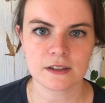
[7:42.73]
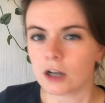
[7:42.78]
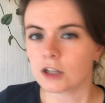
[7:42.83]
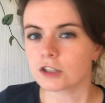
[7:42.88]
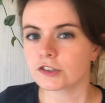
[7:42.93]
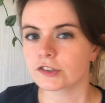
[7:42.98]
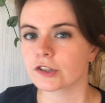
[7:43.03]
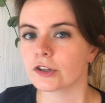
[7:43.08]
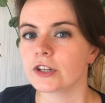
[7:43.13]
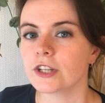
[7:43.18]
A
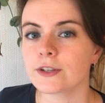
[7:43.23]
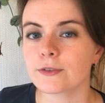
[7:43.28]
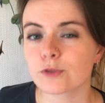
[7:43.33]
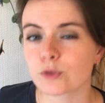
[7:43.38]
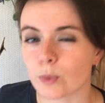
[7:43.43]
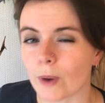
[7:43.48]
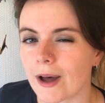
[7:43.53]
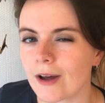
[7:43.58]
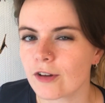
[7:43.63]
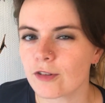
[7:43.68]
study of
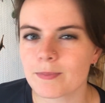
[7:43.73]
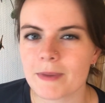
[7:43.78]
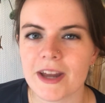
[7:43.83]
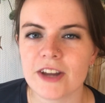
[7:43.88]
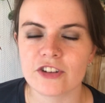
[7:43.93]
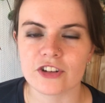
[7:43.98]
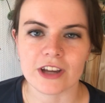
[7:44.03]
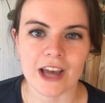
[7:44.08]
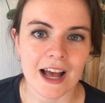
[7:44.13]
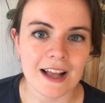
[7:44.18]
12
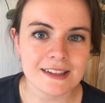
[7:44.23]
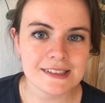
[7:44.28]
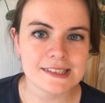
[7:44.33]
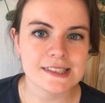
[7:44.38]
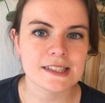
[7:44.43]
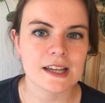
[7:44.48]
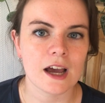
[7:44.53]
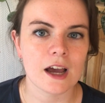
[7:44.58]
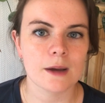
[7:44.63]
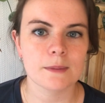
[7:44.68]
major cancer
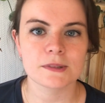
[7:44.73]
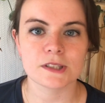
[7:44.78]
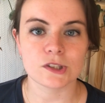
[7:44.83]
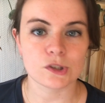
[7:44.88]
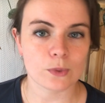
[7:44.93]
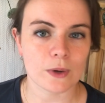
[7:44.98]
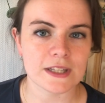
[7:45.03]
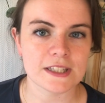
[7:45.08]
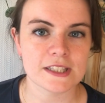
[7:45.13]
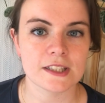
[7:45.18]
types in
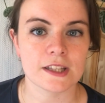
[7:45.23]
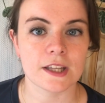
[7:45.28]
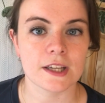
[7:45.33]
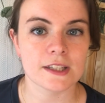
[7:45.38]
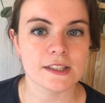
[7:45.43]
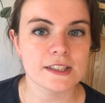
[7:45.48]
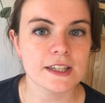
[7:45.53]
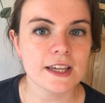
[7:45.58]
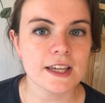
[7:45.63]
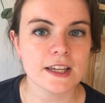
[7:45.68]

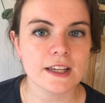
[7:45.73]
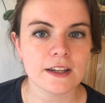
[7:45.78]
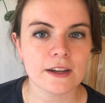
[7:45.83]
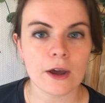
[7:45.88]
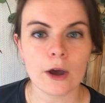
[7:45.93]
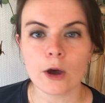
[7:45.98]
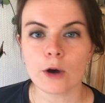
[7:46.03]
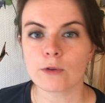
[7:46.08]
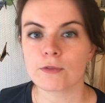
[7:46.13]
2013